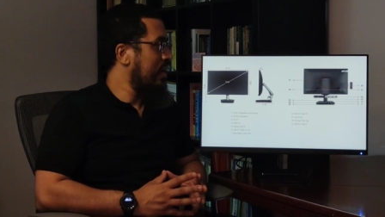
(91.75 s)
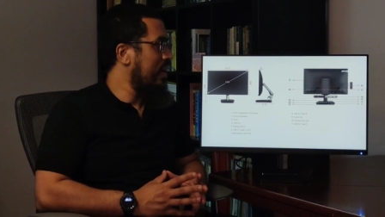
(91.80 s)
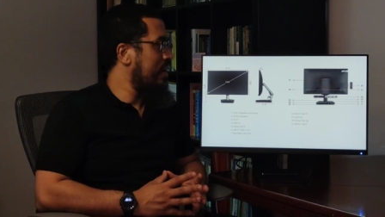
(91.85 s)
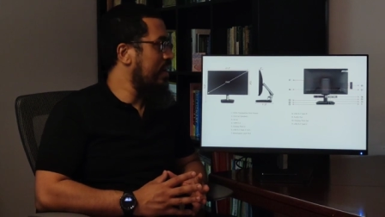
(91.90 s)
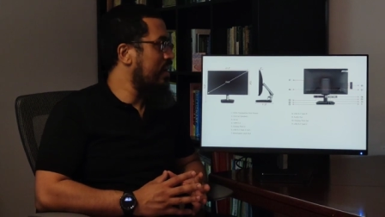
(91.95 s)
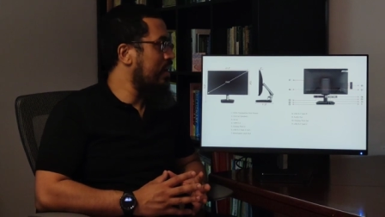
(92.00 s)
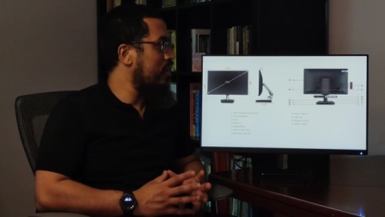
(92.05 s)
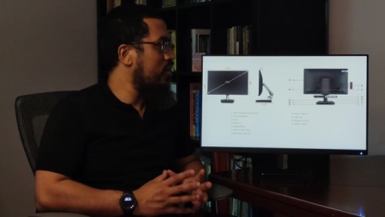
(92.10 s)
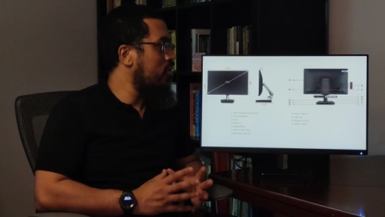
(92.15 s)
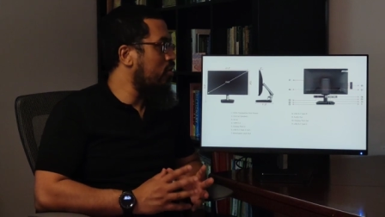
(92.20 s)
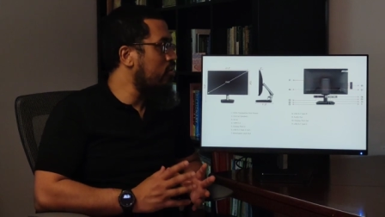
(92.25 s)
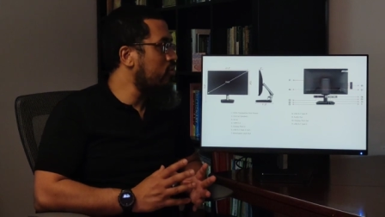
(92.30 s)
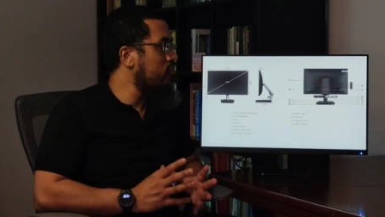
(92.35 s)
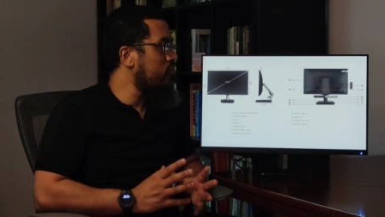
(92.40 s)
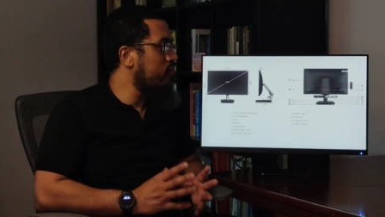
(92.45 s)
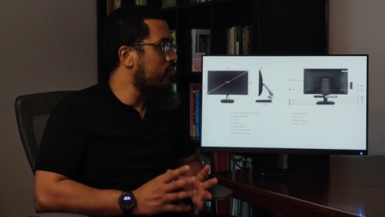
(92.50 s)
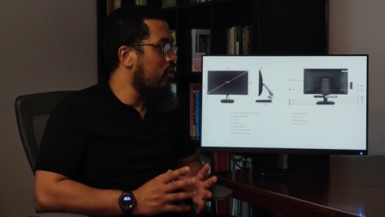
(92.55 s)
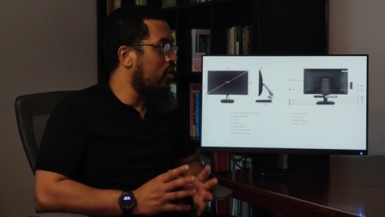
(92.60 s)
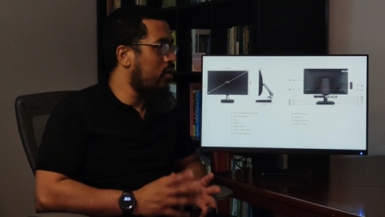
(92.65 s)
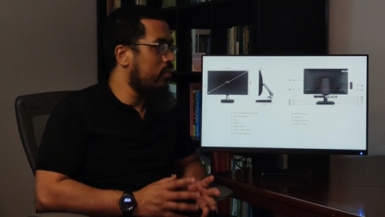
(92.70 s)
and a lot
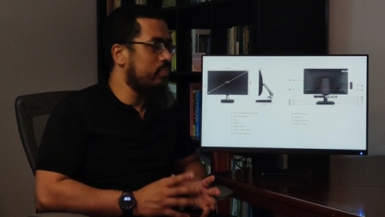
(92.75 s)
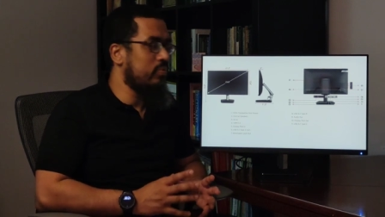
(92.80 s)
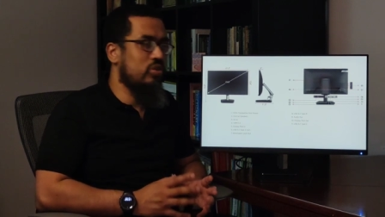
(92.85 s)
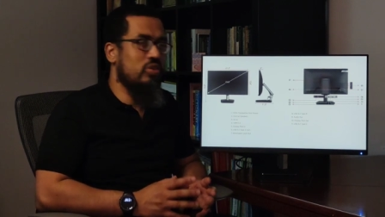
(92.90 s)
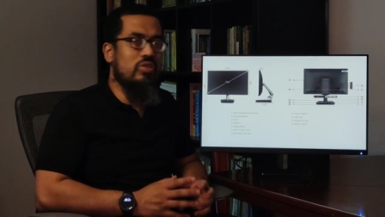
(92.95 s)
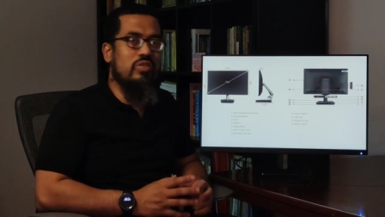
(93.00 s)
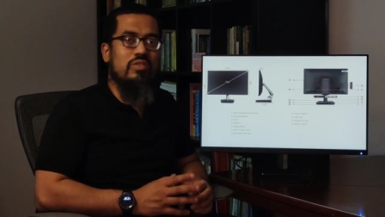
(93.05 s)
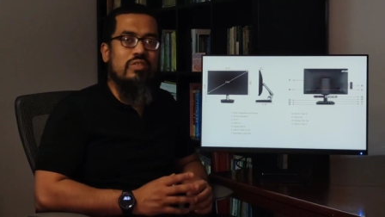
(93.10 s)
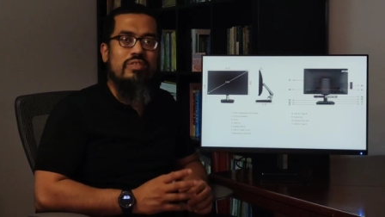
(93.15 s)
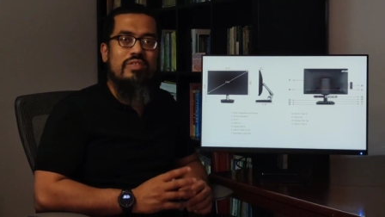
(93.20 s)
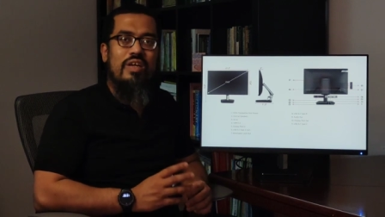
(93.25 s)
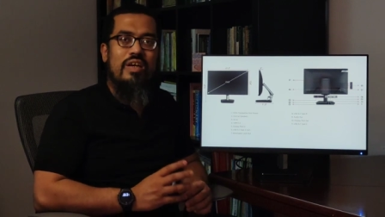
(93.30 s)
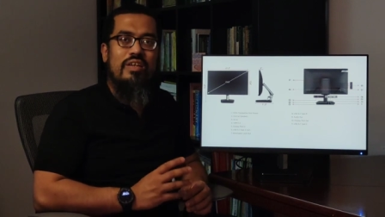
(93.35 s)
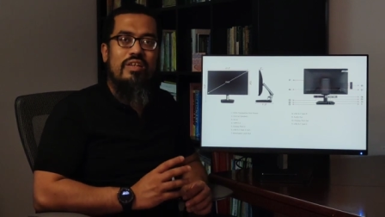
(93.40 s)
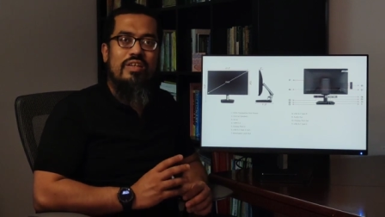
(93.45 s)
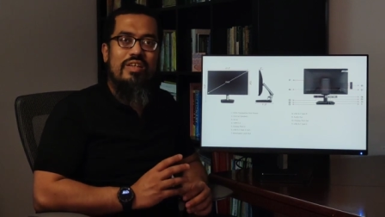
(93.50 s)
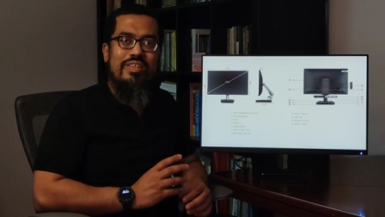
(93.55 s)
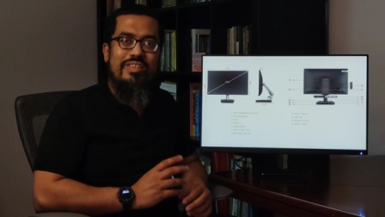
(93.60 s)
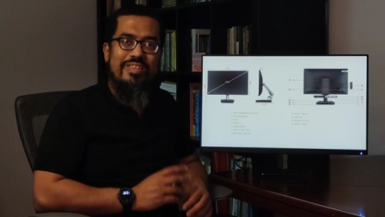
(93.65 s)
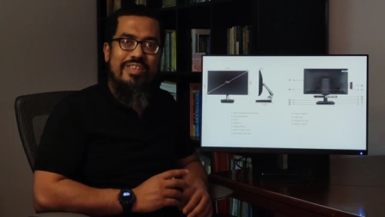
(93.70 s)
of options
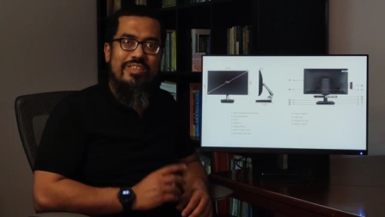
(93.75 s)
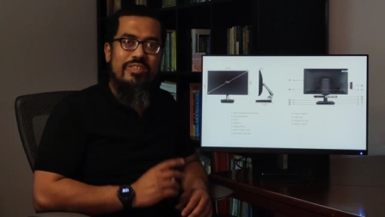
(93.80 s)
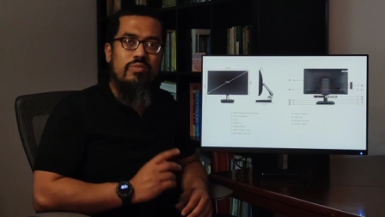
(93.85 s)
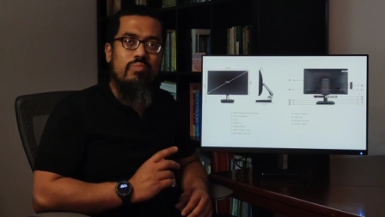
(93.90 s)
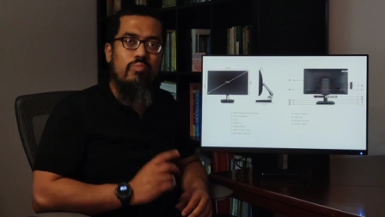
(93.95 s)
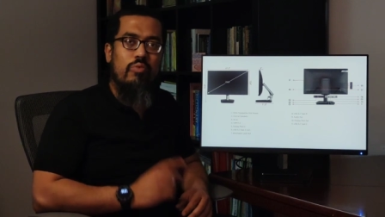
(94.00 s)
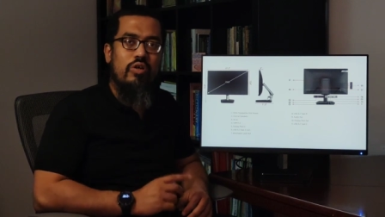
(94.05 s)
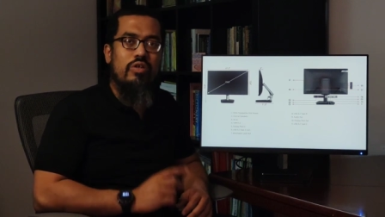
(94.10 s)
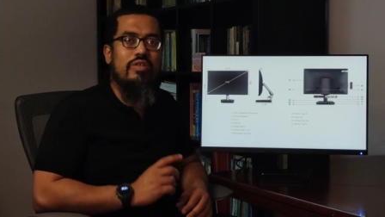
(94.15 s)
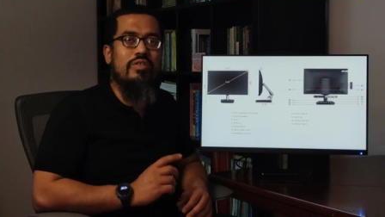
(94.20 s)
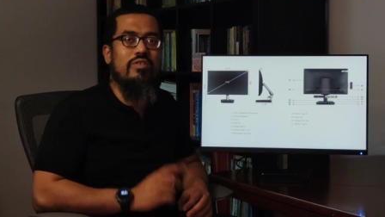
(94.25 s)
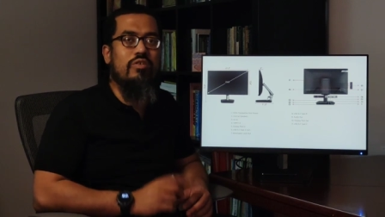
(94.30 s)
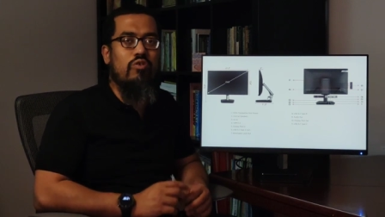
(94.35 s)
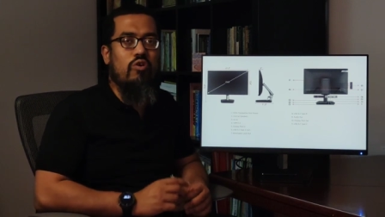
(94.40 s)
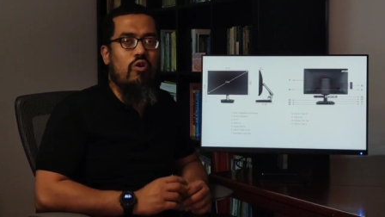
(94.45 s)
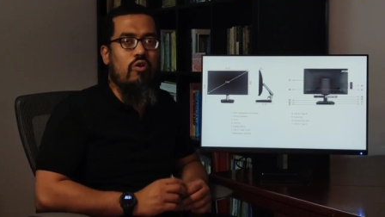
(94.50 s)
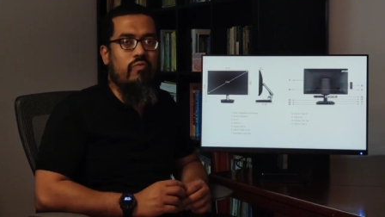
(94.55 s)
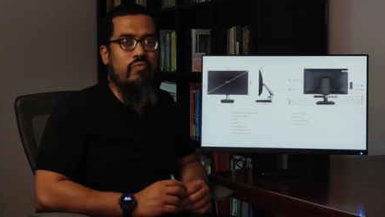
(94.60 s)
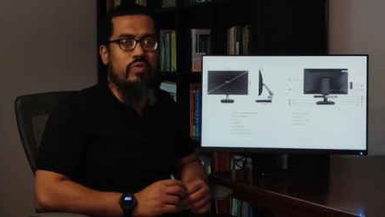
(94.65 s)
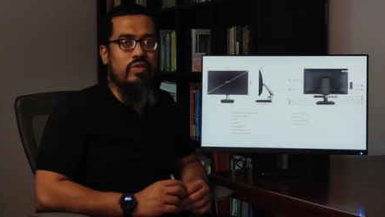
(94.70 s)
that this
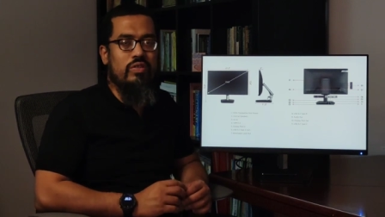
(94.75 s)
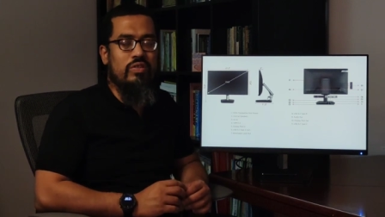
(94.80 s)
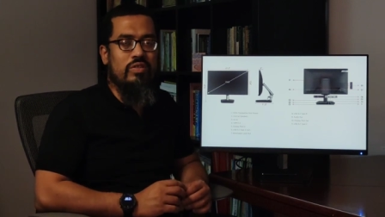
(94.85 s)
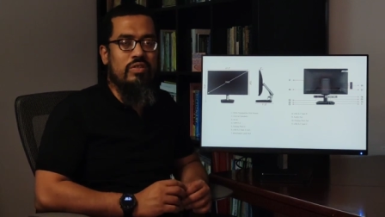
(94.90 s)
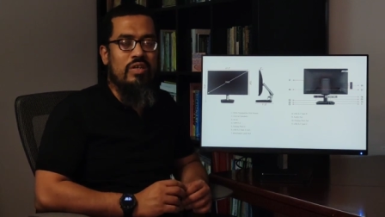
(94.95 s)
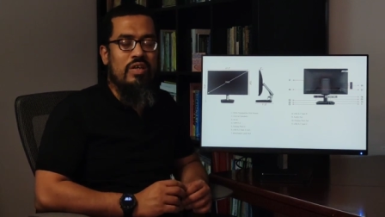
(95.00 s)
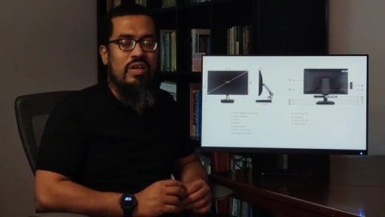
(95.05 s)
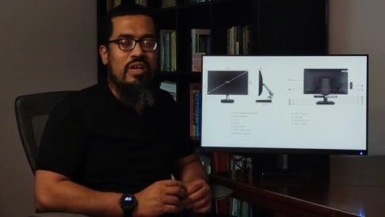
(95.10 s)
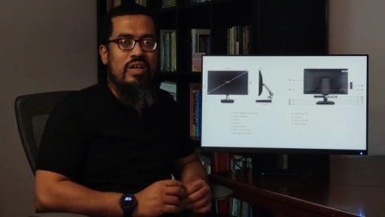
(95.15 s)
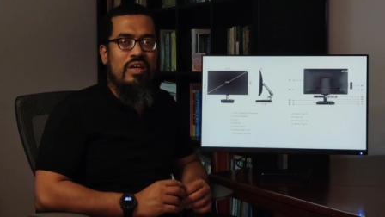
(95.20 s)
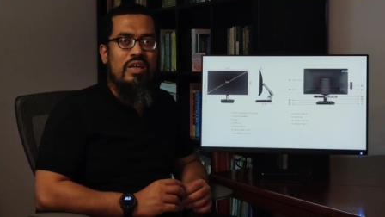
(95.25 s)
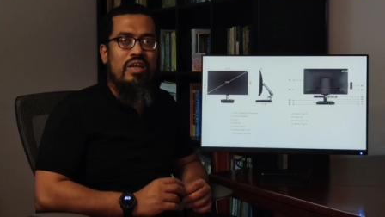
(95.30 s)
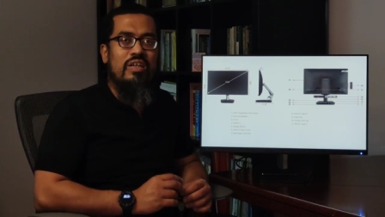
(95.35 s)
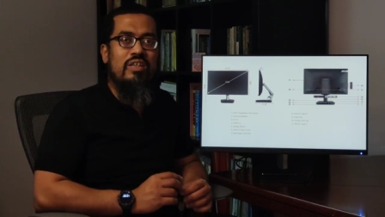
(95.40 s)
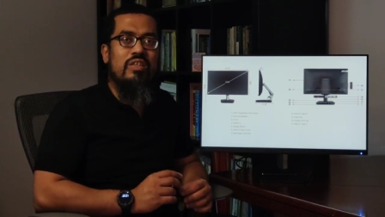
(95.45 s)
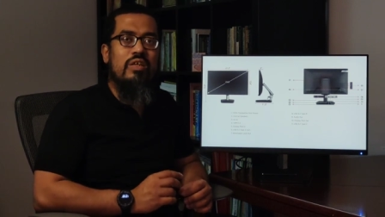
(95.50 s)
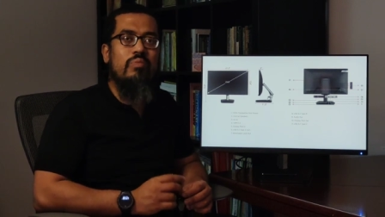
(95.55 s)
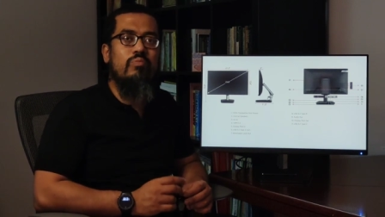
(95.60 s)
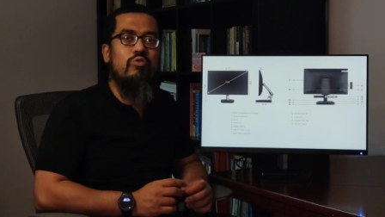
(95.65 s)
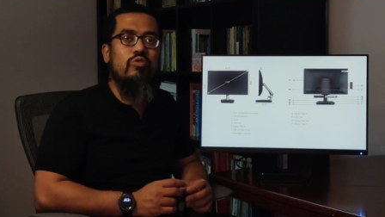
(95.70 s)
monitor offers
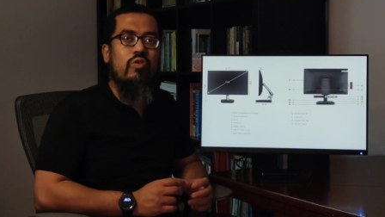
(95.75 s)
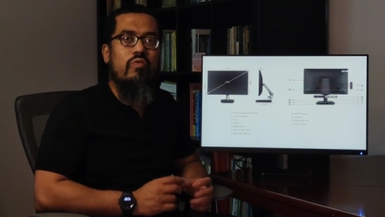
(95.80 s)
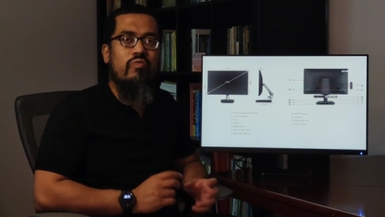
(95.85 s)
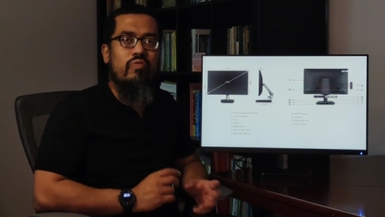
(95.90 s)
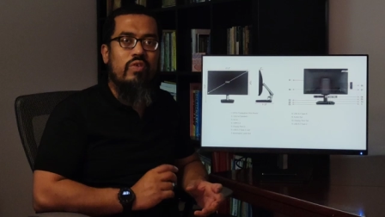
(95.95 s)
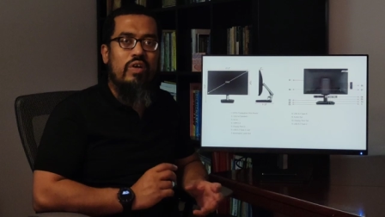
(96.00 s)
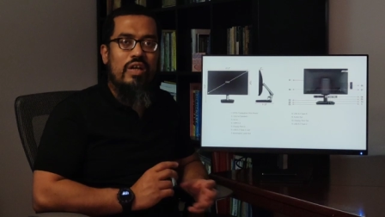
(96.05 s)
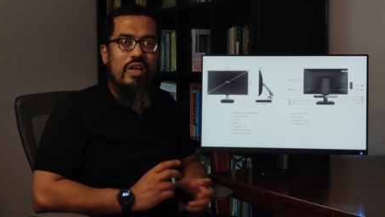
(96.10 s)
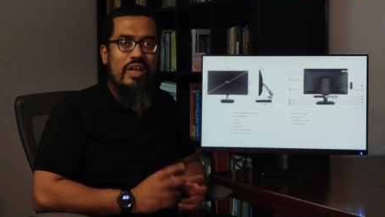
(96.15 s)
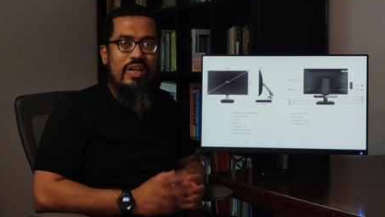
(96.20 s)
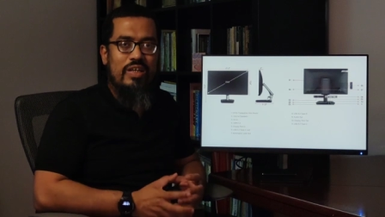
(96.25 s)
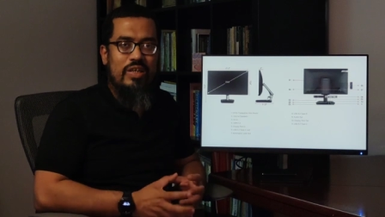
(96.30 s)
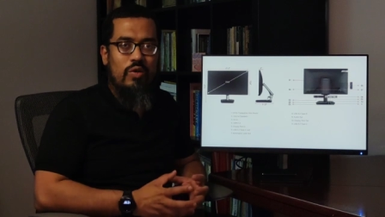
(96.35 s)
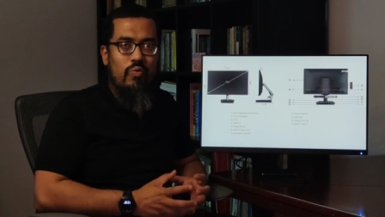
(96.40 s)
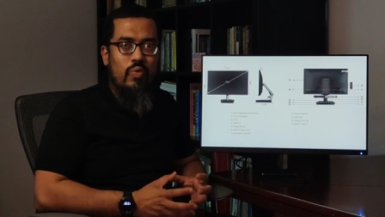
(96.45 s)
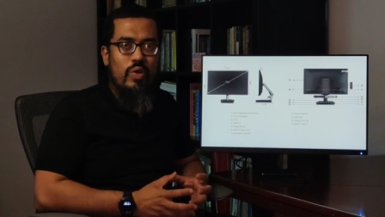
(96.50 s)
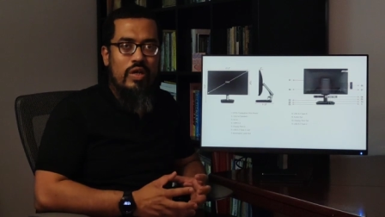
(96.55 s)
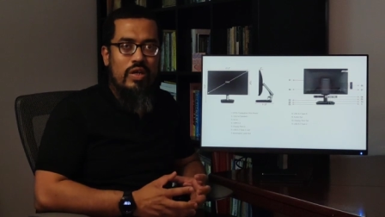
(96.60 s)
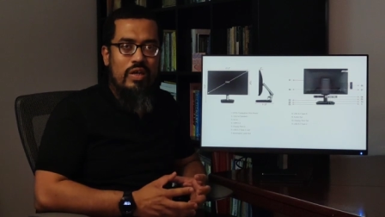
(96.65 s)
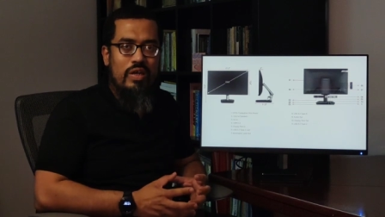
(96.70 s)
in terms of
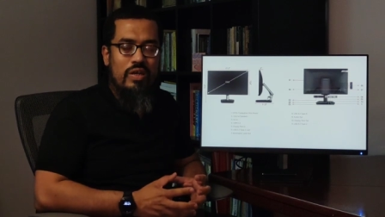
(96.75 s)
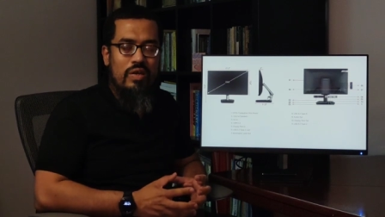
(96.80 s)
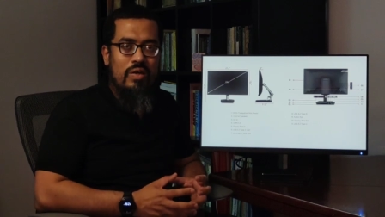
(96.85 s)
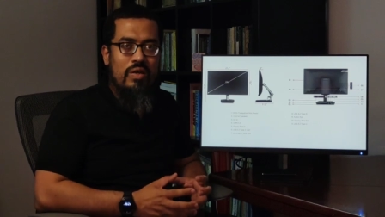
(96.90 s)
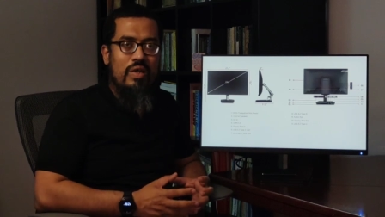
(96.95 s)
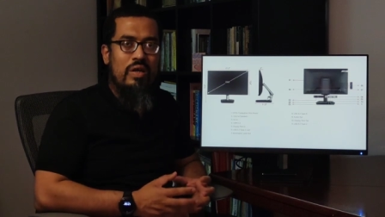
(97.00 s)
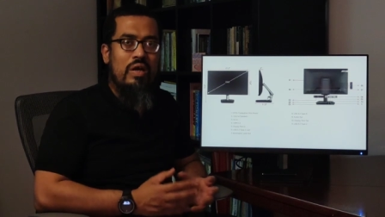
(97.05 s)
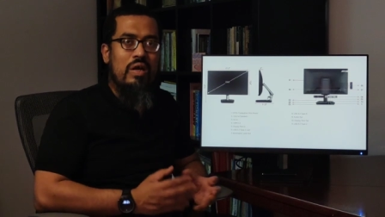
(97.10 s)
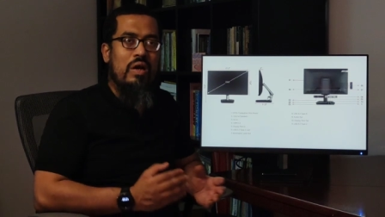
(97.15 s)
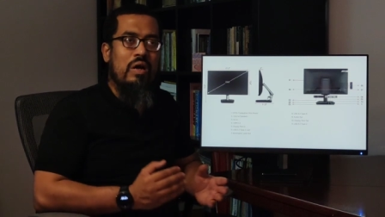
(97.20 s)
connectivity,